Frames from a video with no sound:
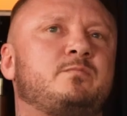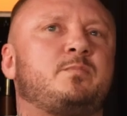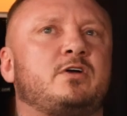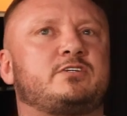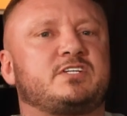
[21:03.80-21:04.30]

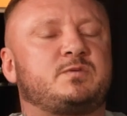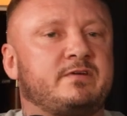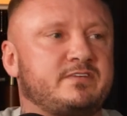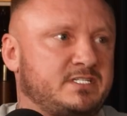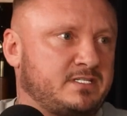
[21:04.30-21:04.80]
personal
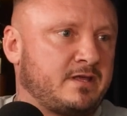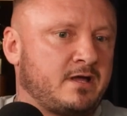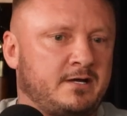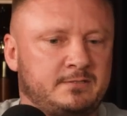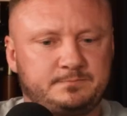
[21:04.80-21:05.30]
experiences
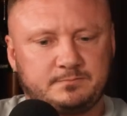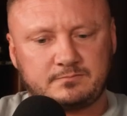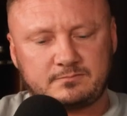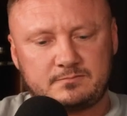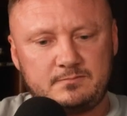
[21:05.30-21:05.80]
there,
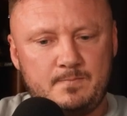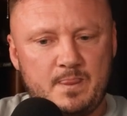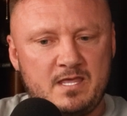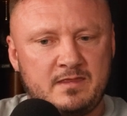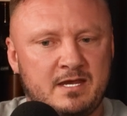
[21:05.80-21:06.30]

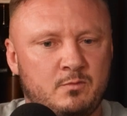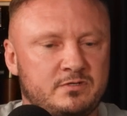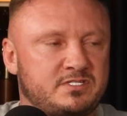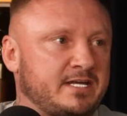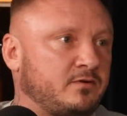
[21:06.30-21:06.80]
they would
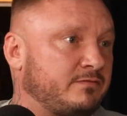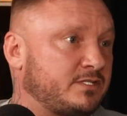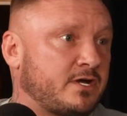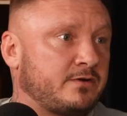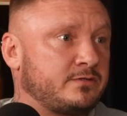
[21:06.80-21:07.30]
take over
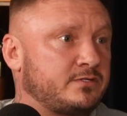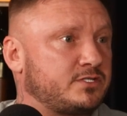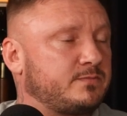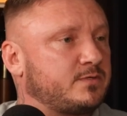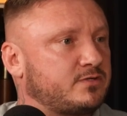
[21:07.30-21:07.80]
towns
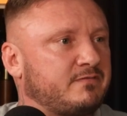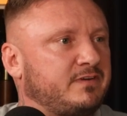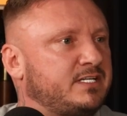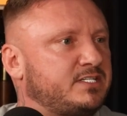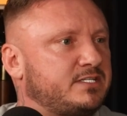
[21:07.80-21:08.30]
and sort of
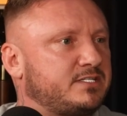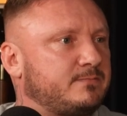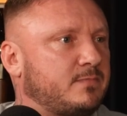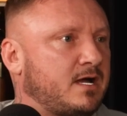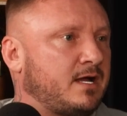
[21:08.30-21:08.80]
villages
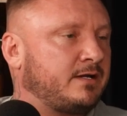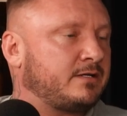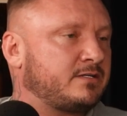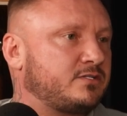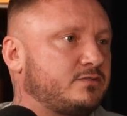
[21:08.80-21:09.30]

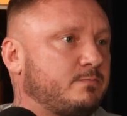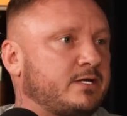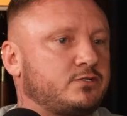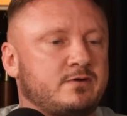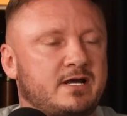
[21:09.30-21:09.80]
and
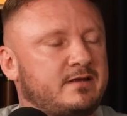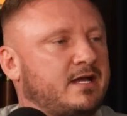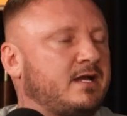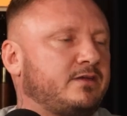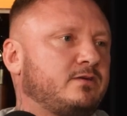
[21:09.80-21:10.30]
extract,
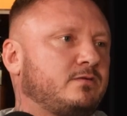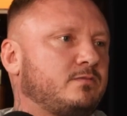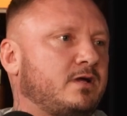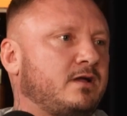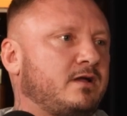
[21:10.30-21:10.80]

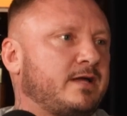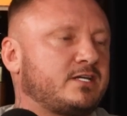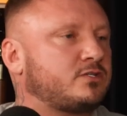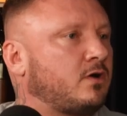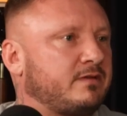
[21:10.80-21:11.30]

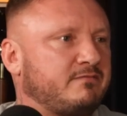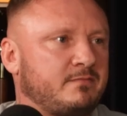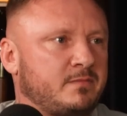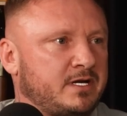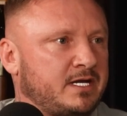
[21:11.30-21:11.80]
extort them for
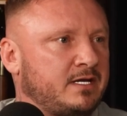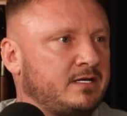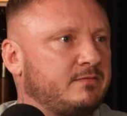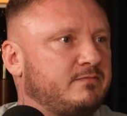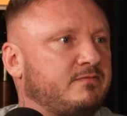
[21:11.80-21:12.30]

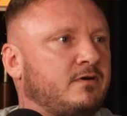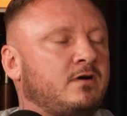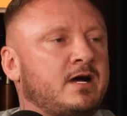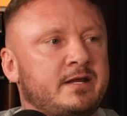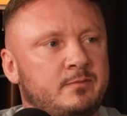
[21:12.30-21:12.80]
money,
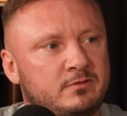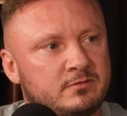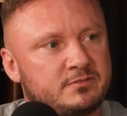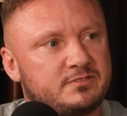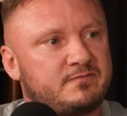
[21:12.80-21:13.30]
for
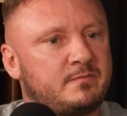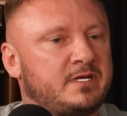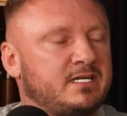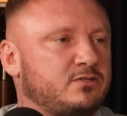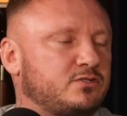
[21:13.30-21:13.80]
animals, for
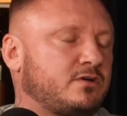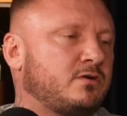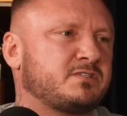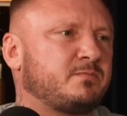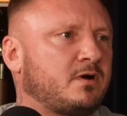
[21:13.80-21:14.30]
meat, just
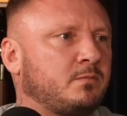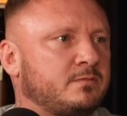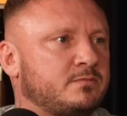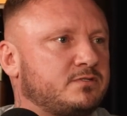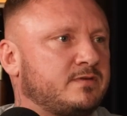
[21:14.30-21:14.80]
causing
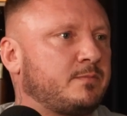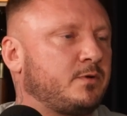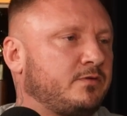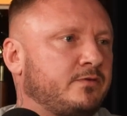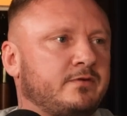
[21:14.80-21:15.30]
problems, and then
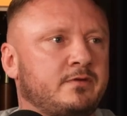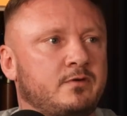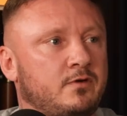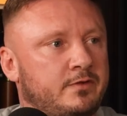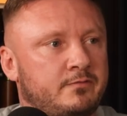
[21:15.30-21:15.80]
put them under
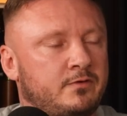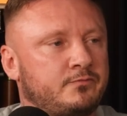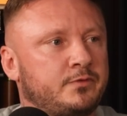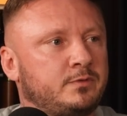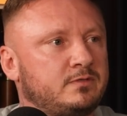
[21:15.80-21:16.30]
their own
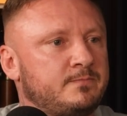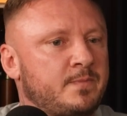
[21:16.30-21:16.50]
rule.